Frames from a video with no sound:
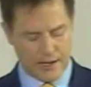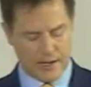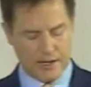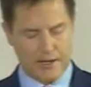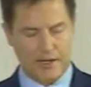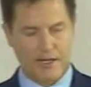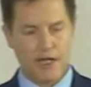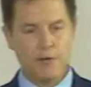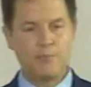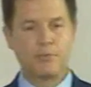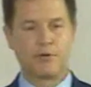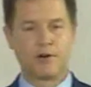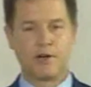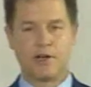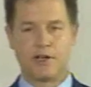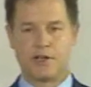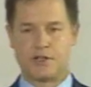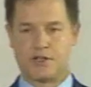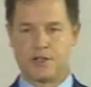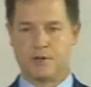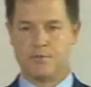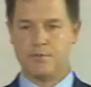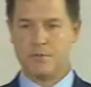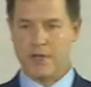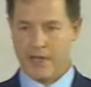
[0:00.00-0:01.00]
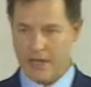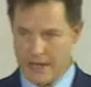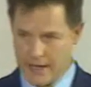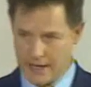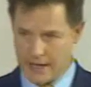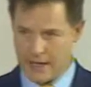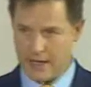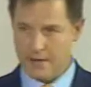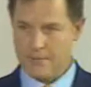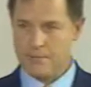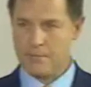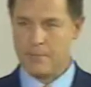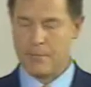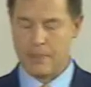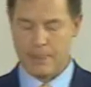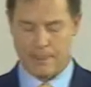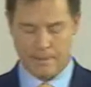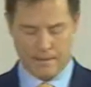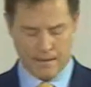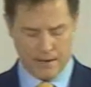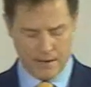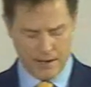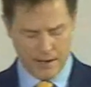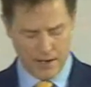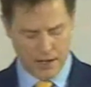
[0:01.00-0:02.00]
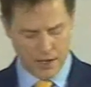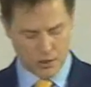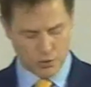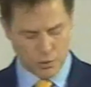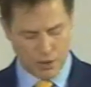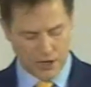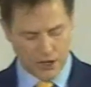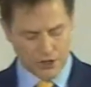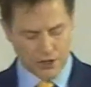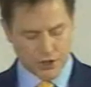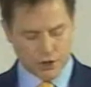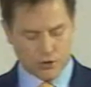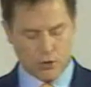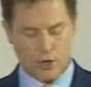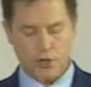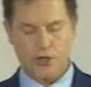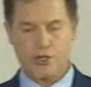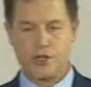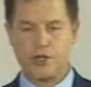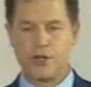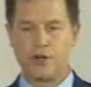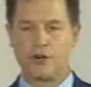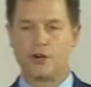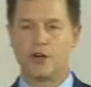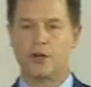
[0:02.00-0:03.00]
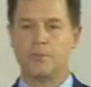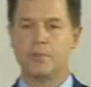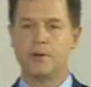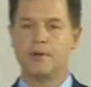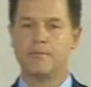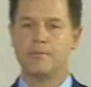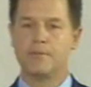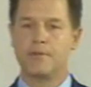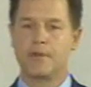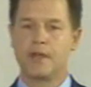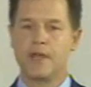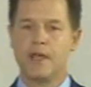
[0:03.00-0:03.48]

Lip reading: Liberalism here, as well as across Europe,